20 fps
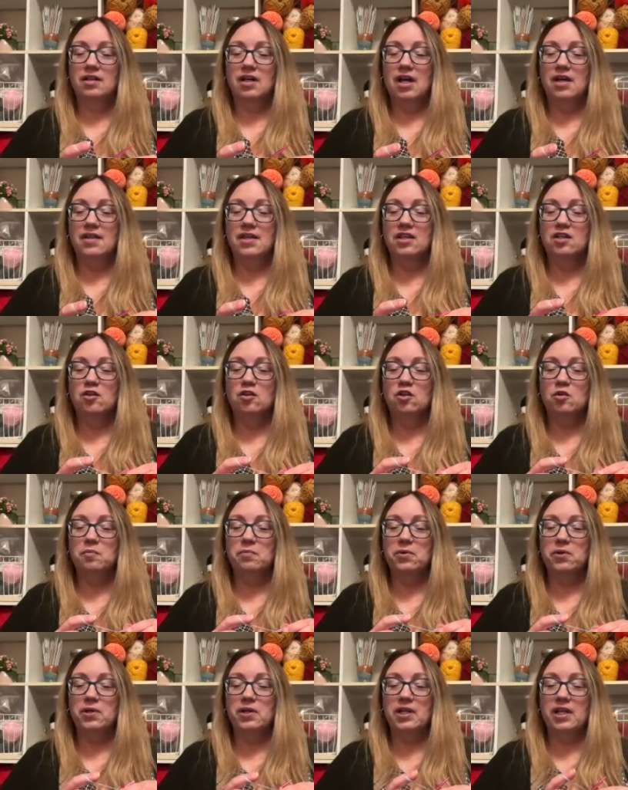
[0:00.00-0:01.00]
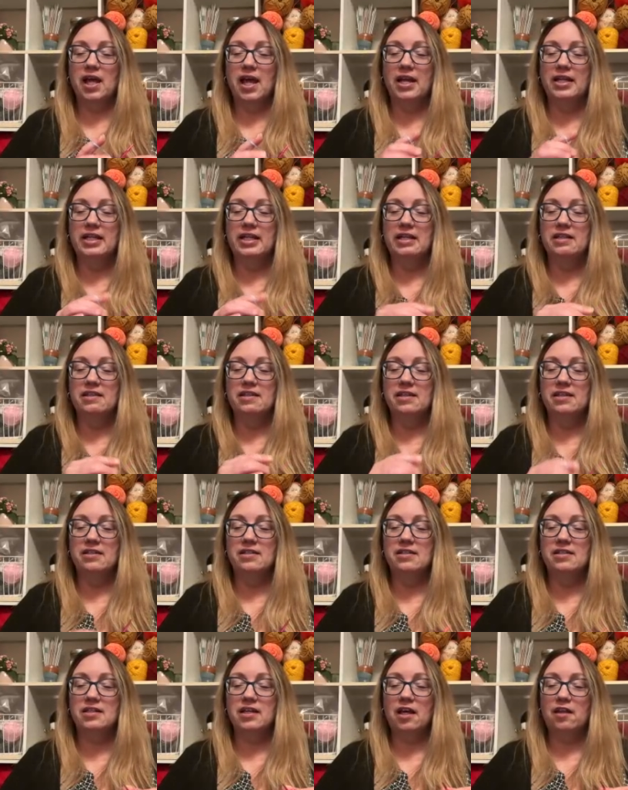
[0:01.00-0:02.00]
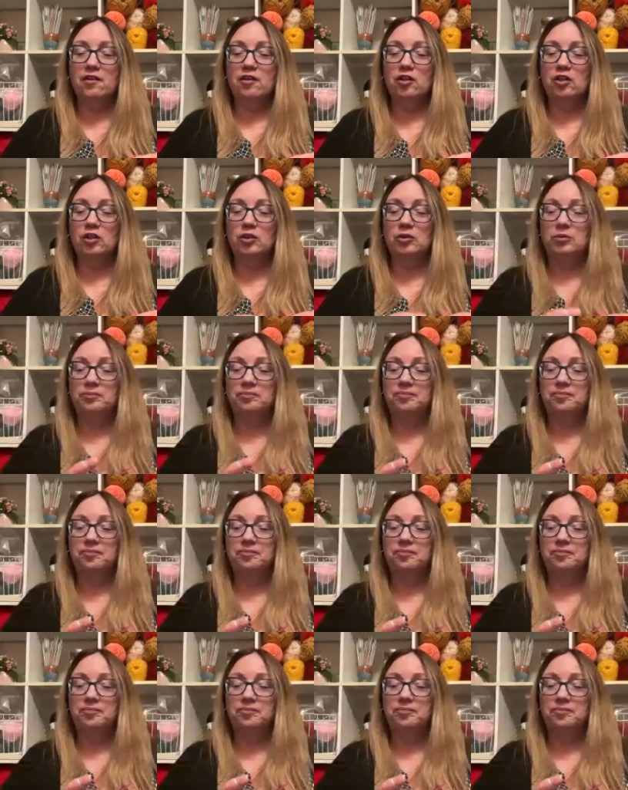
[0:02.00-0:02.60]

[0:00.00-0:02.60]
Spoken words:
I think you could put anything together.